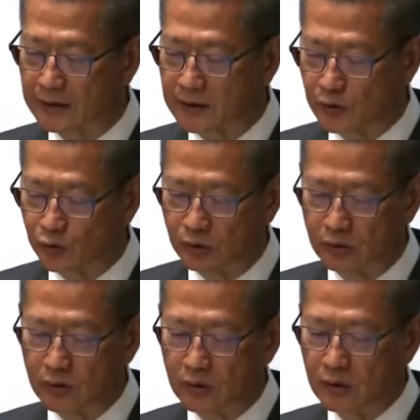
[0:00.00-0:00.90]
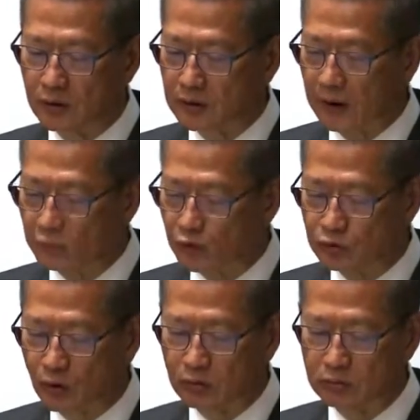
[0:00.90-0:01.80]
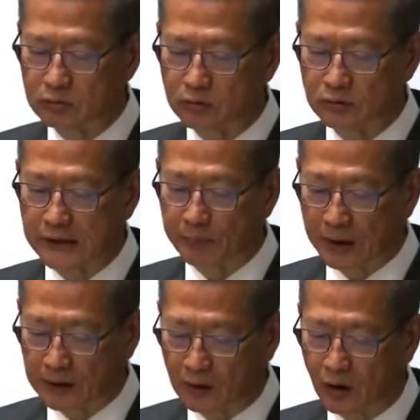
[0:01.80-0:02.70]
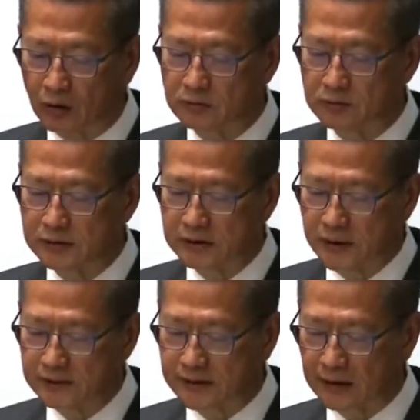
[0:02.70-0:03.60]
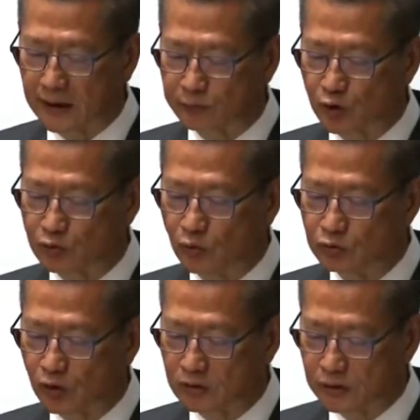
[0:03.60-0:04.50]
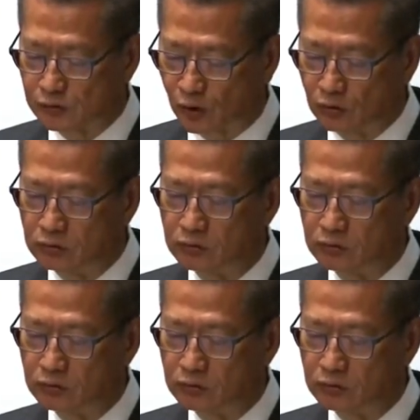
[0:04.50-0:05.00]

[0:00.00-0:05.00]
and present enormous opportunities for Hong Kong's financial industry. The HKMA and People's